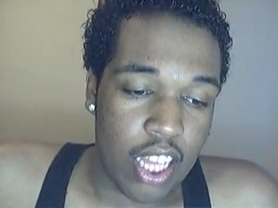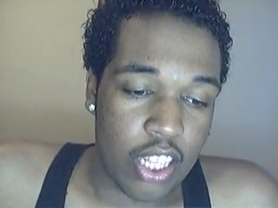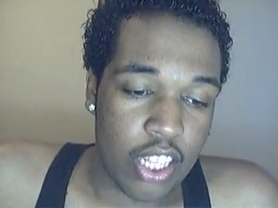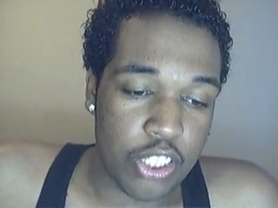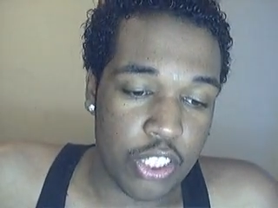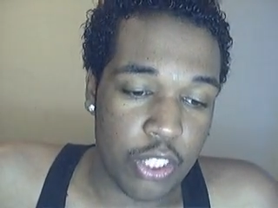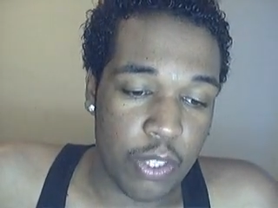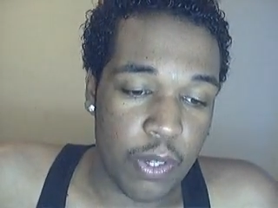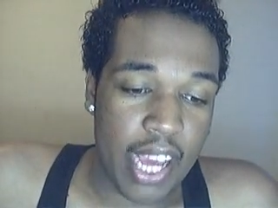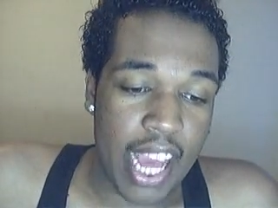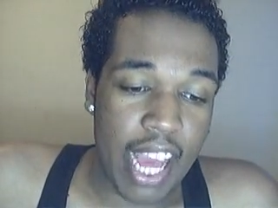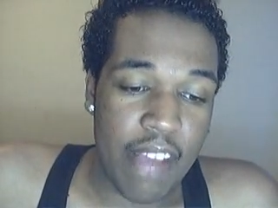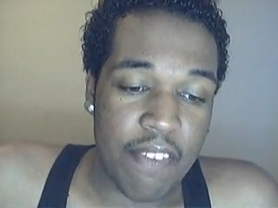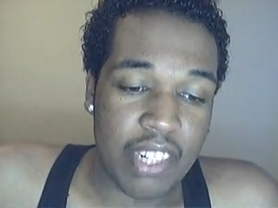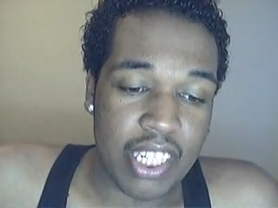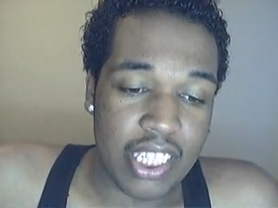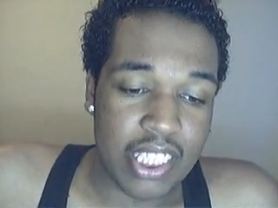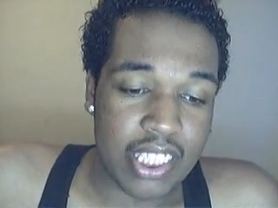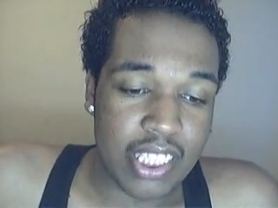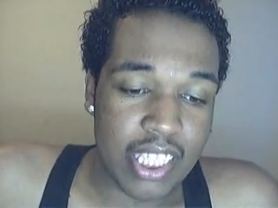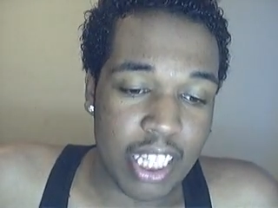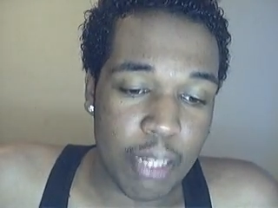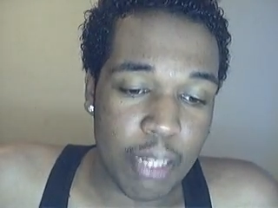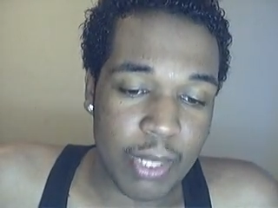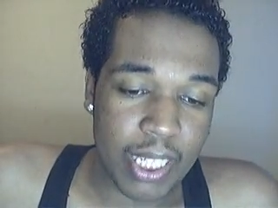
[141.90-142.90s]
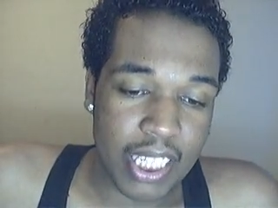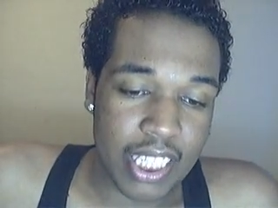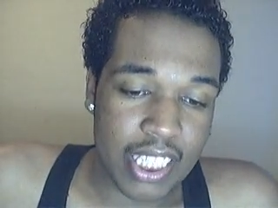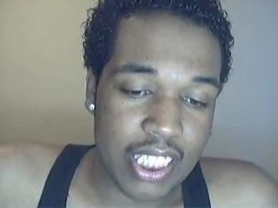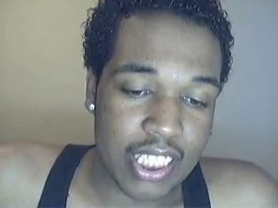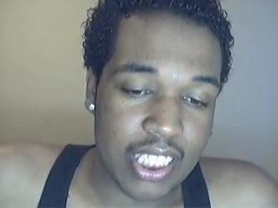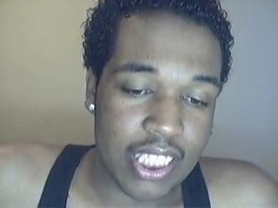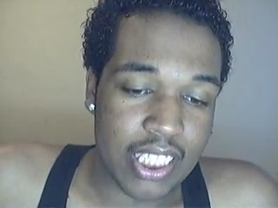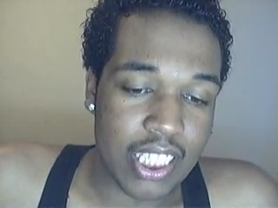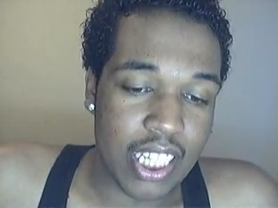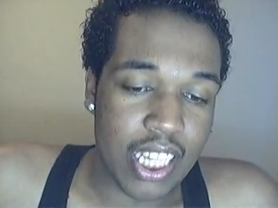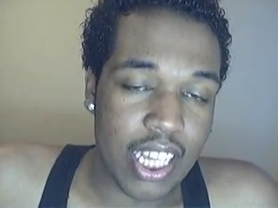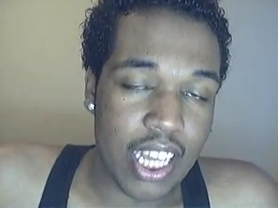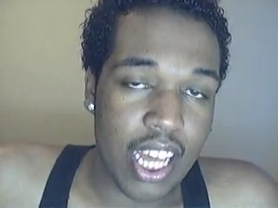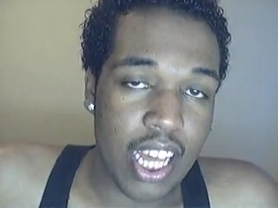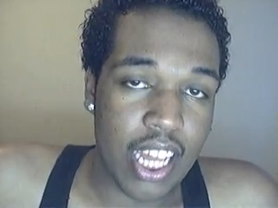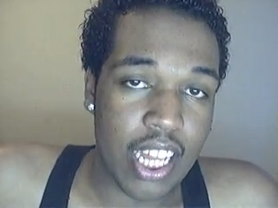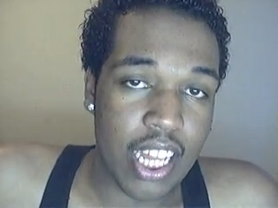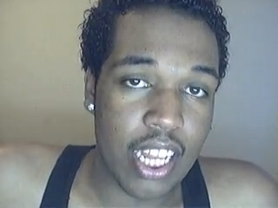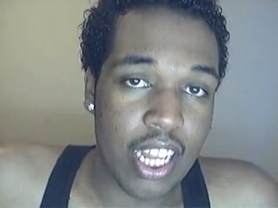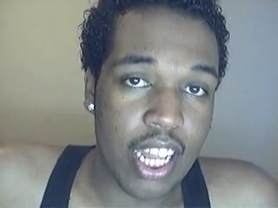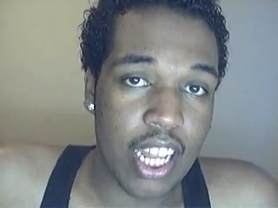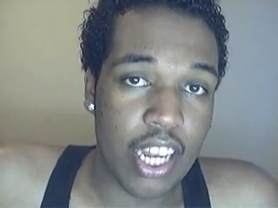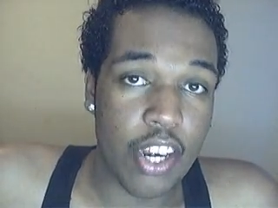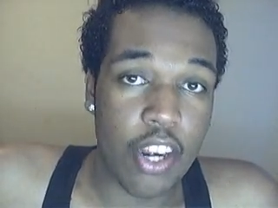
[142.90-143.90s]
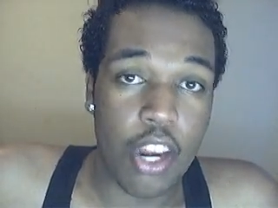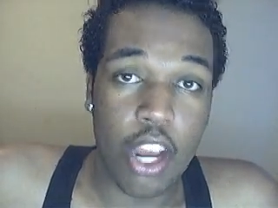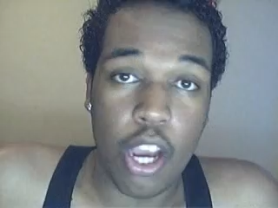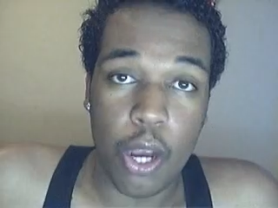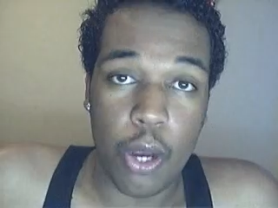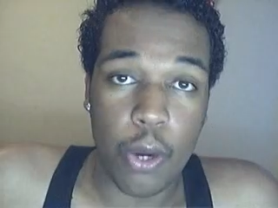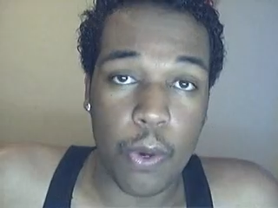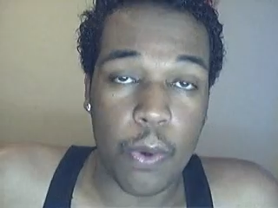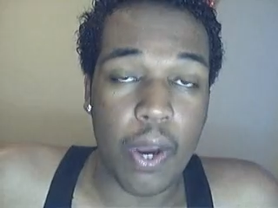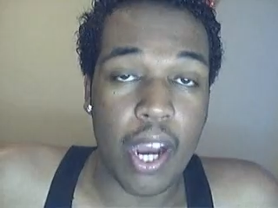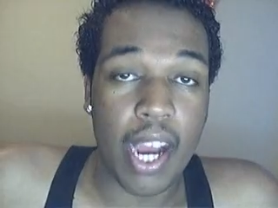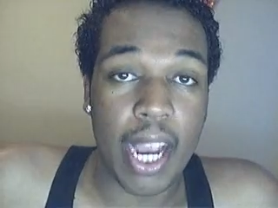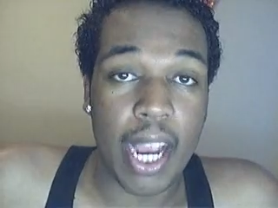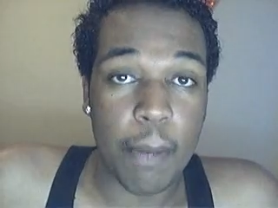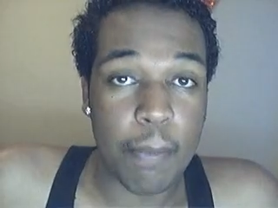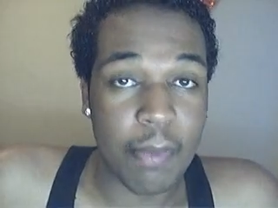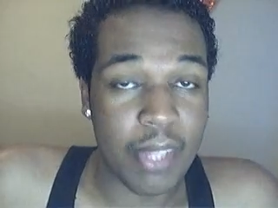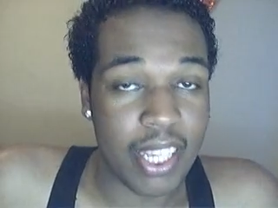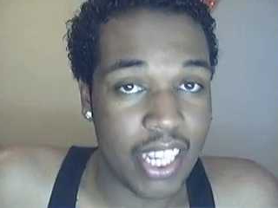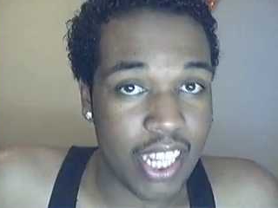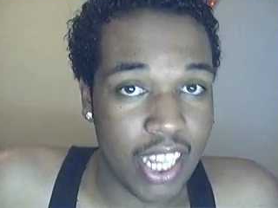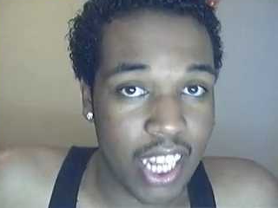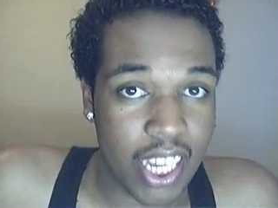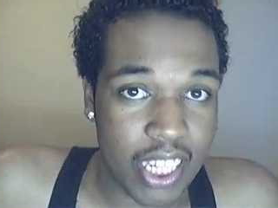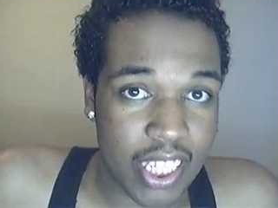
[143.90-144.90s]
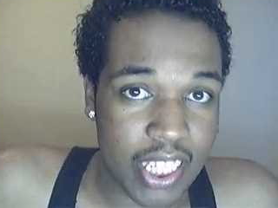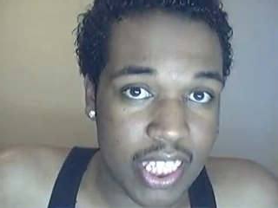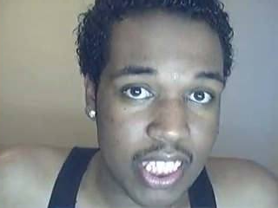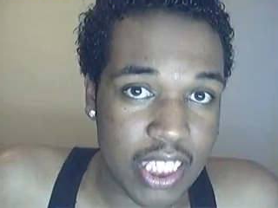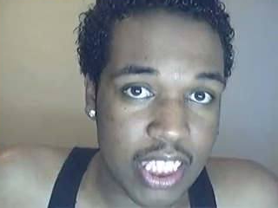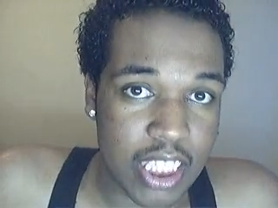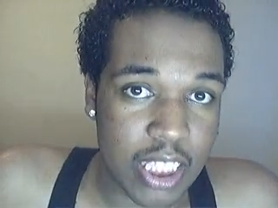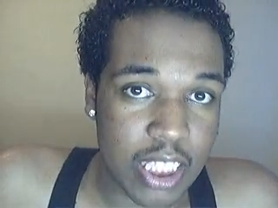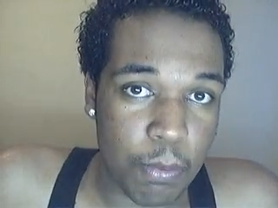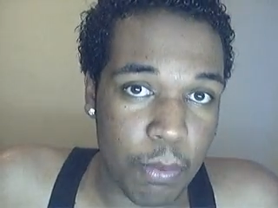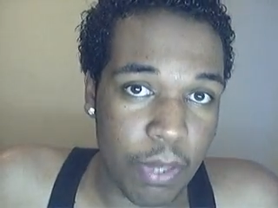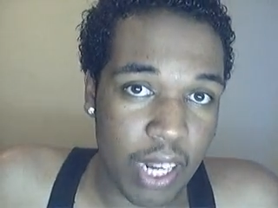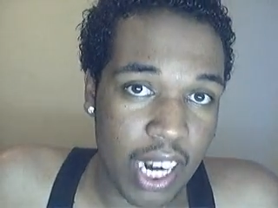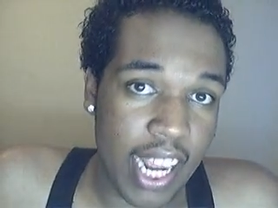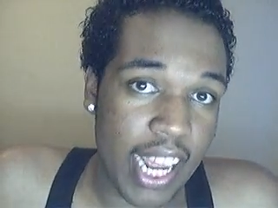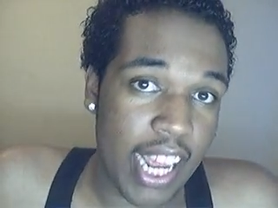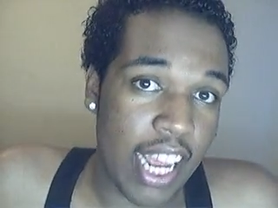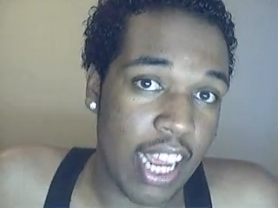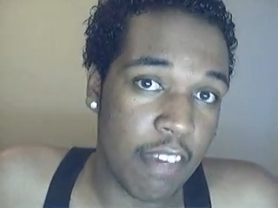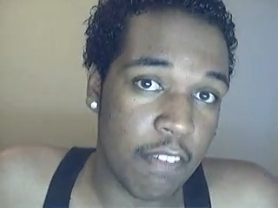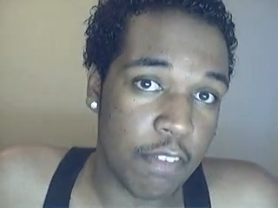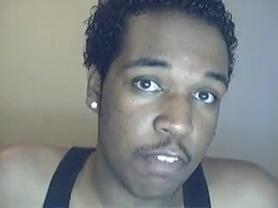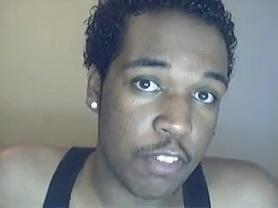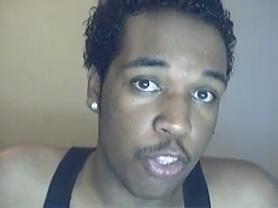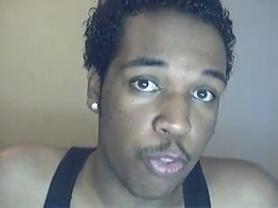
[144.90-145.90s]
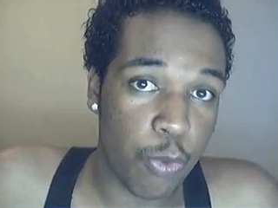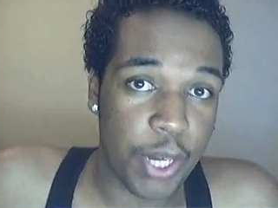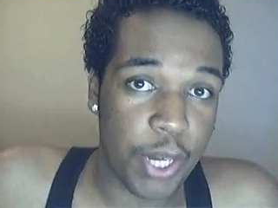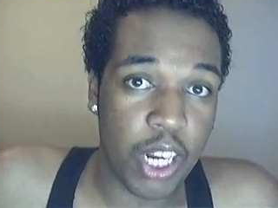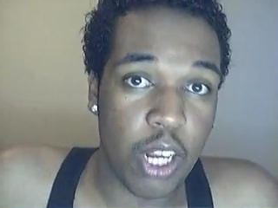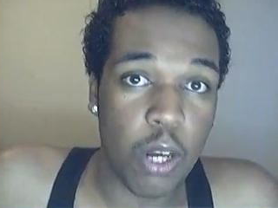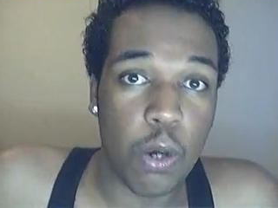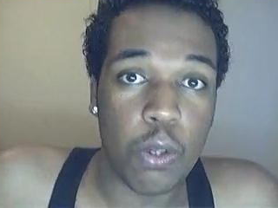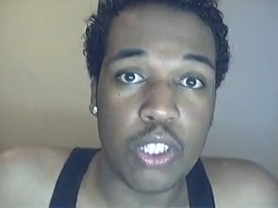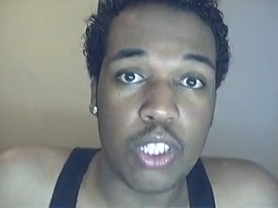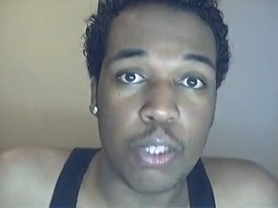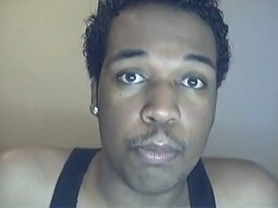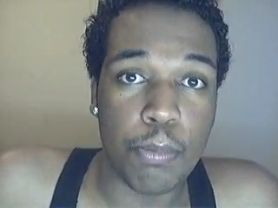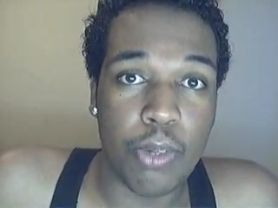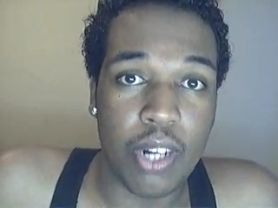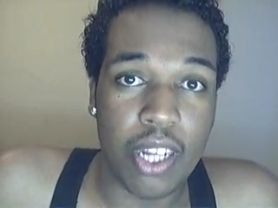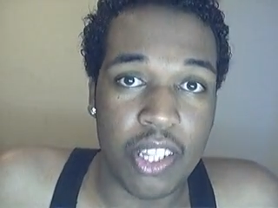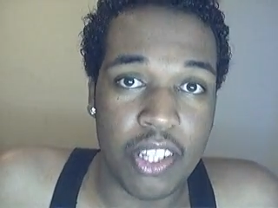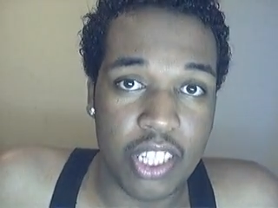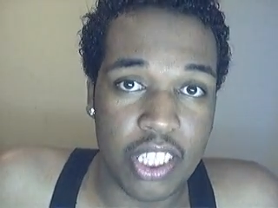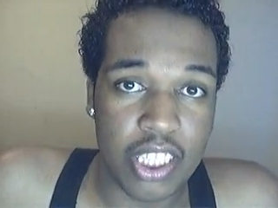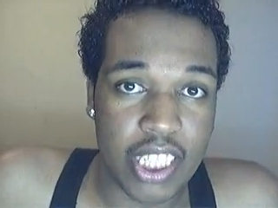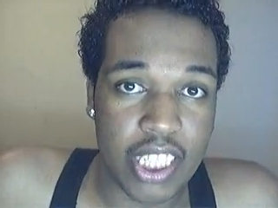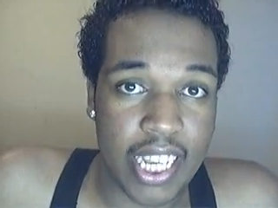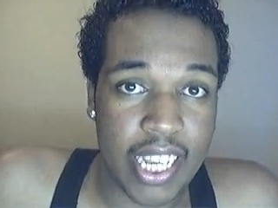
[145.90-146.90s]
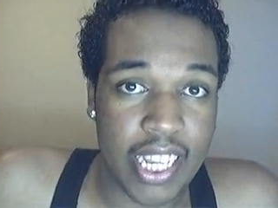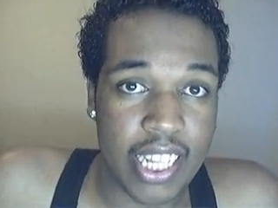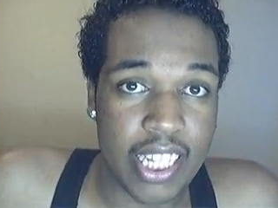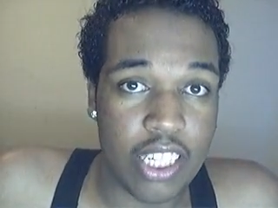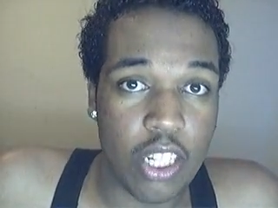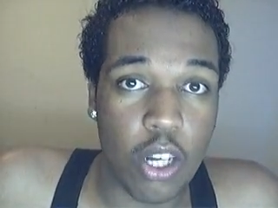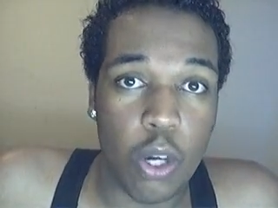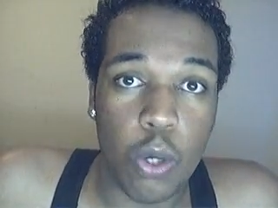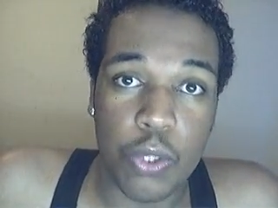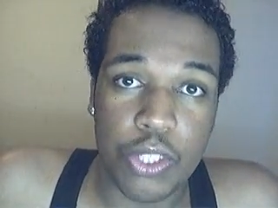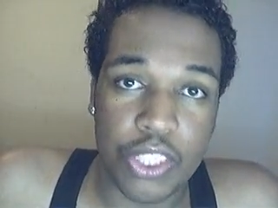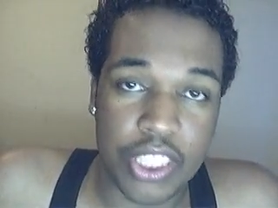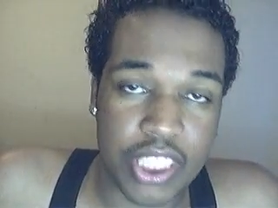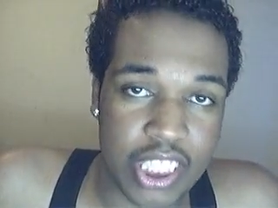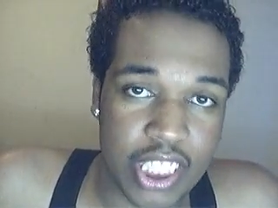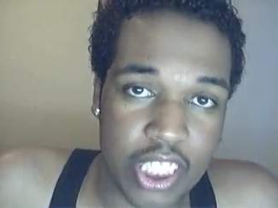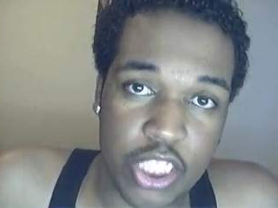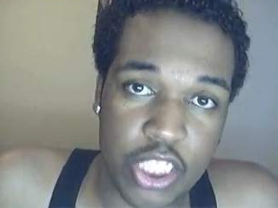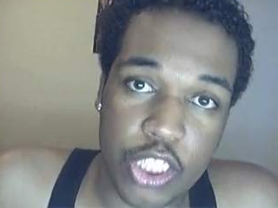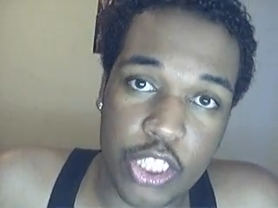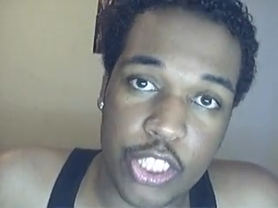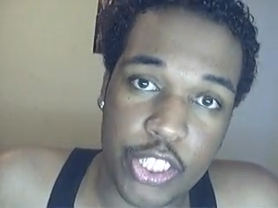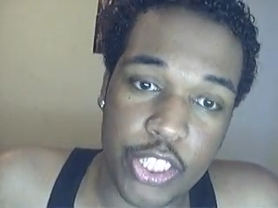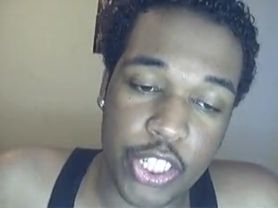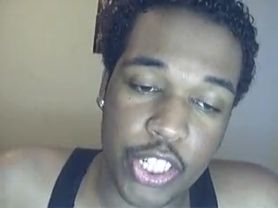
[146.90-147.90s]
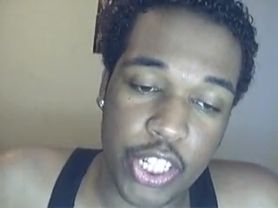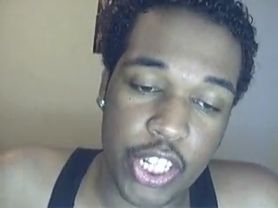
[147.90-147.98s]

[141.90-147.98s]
Do you have any siblings? No, I'm the youngest, but I have three older brothers and an older sister.